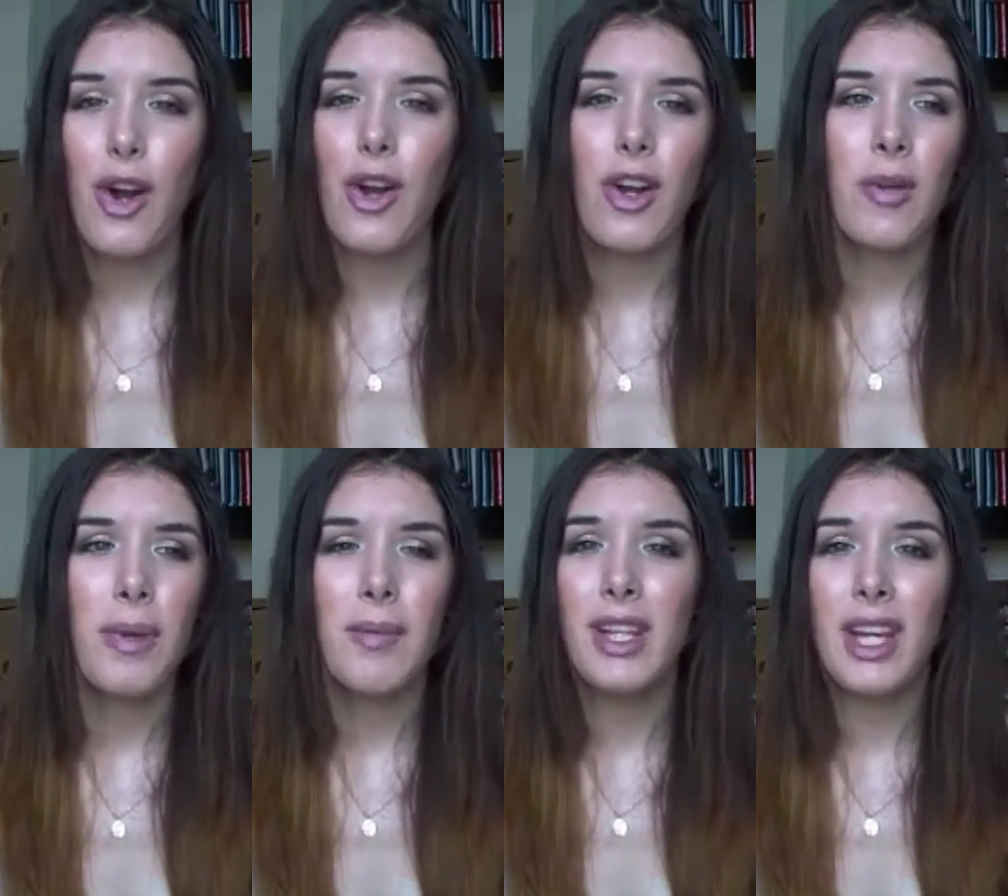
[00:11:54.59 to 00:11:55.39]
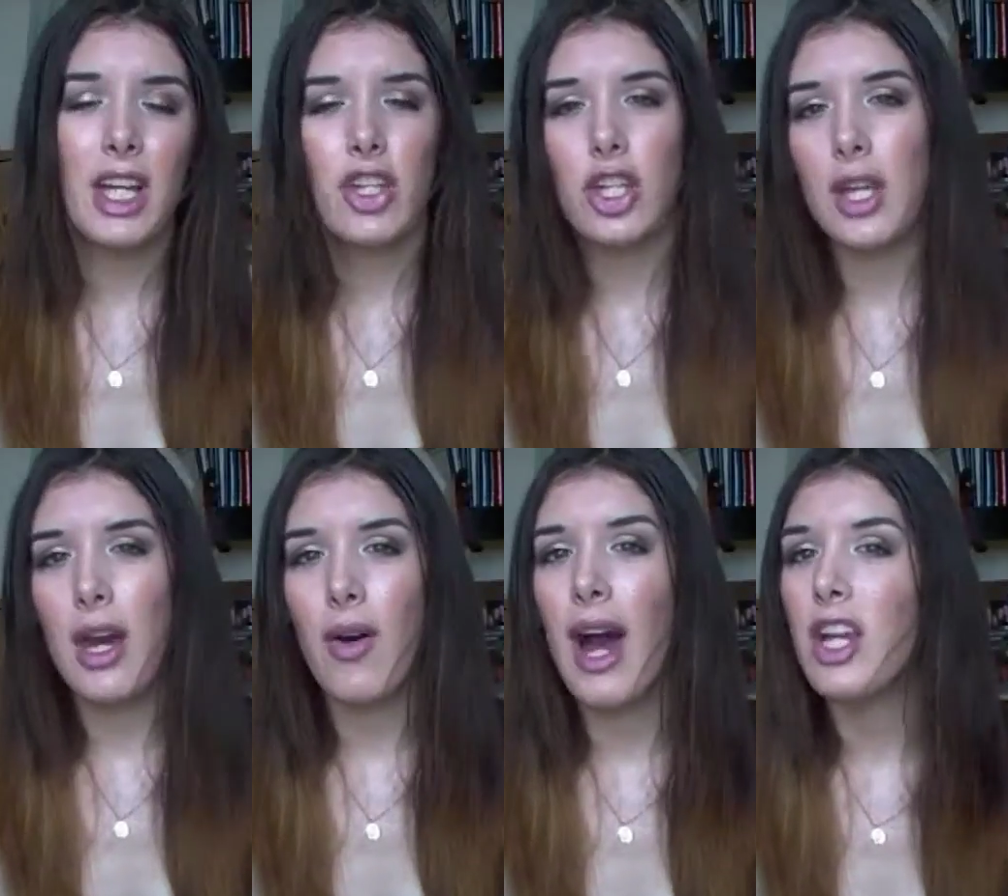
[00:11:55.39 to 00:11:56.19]
Or maybe like a
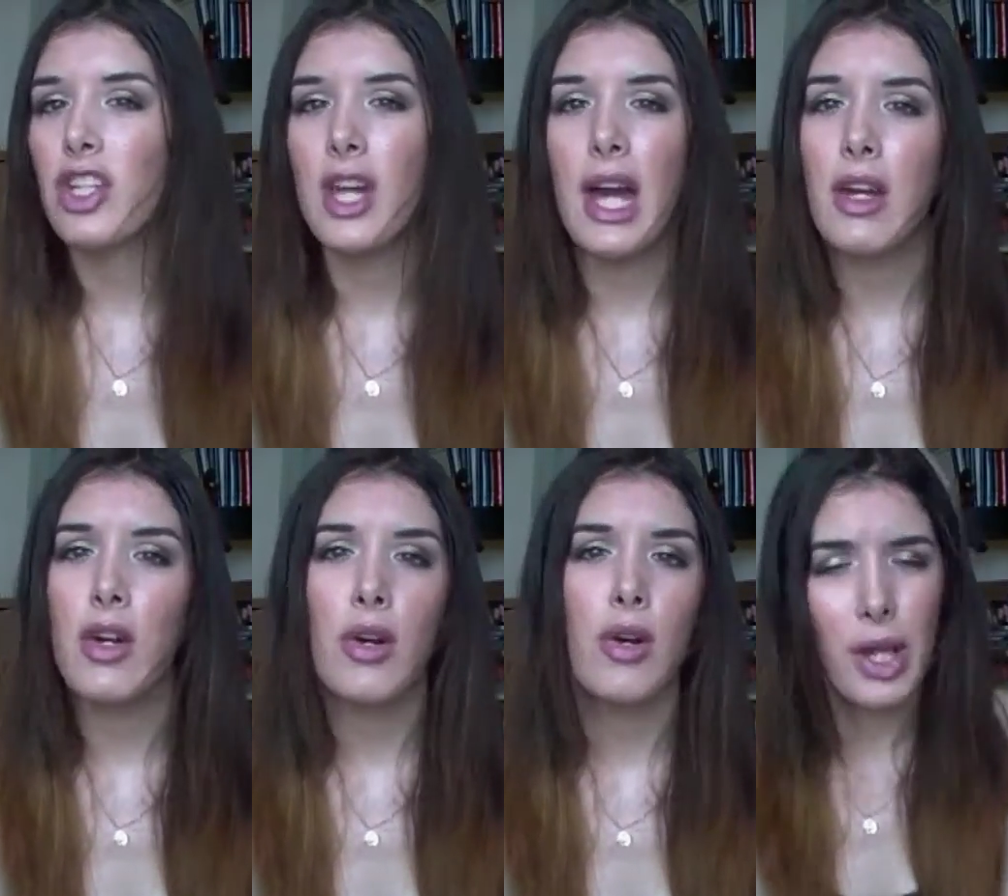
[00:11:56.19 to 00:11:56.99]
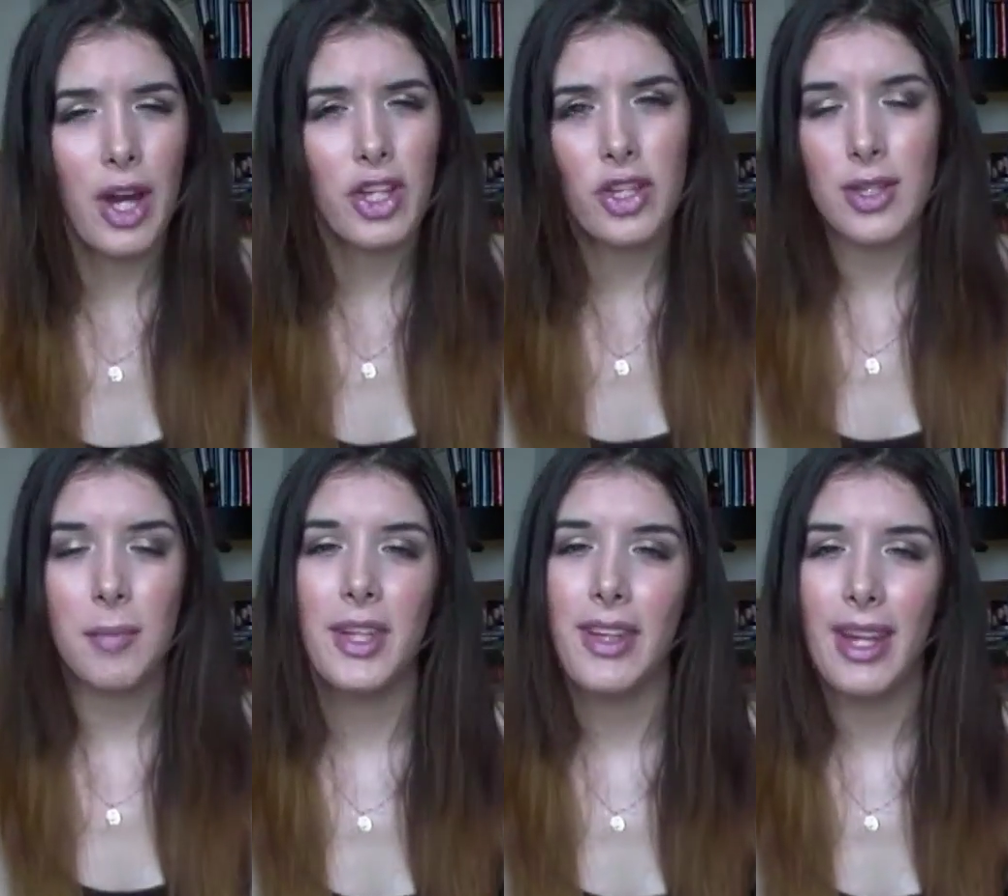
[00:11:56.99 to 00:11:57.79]
Chanel eyeshadow blush or
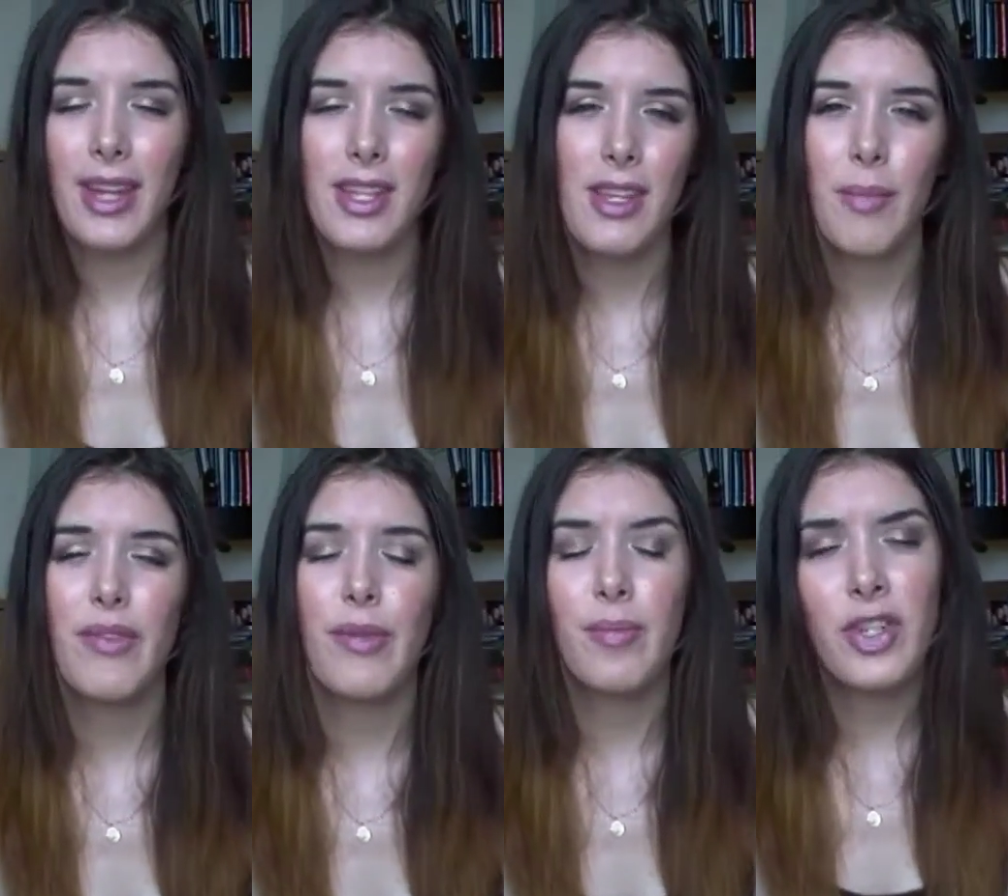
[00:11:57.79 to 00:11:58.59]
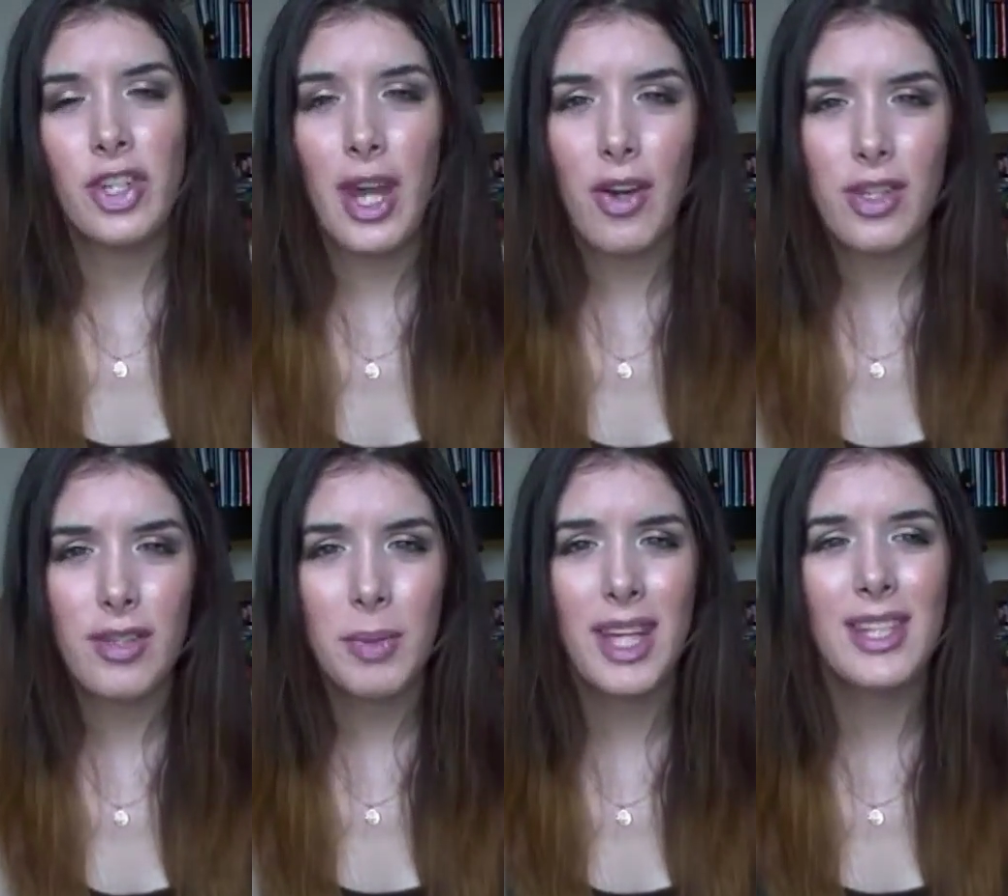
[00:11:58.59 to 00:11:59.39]
something like that, something from Chanel,
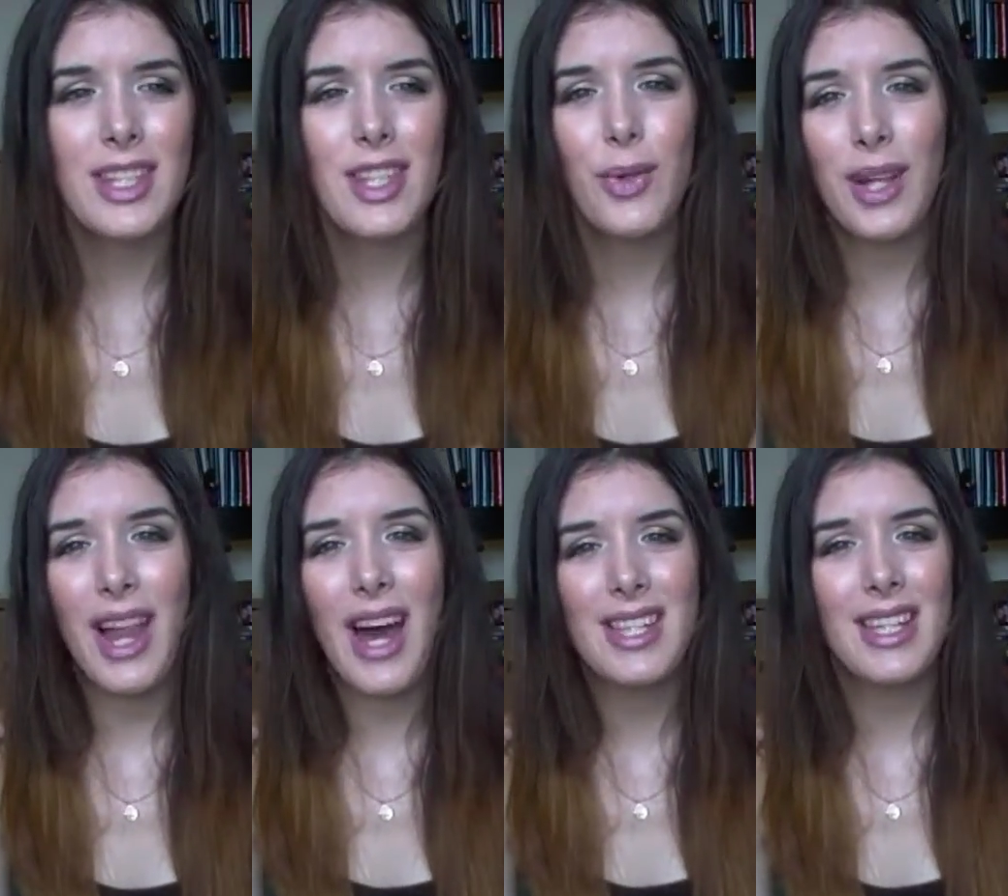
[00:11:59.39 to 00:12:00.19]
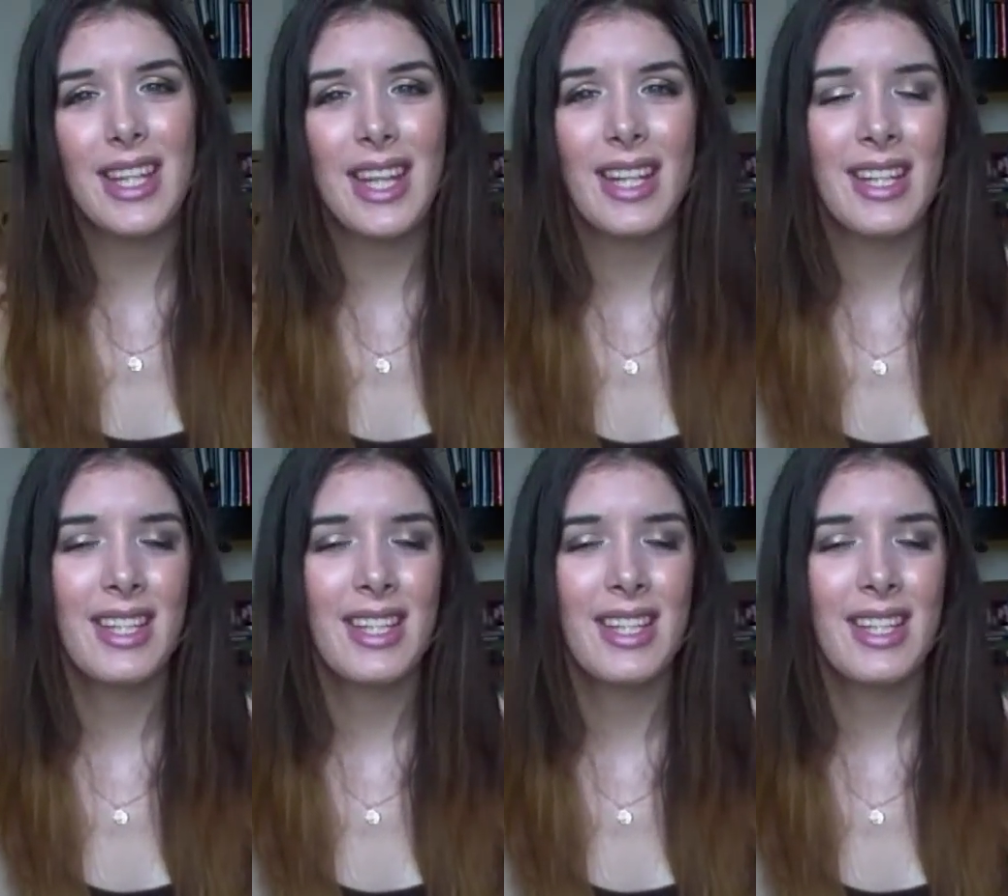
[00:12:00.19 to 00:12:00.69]
just because it's so classy and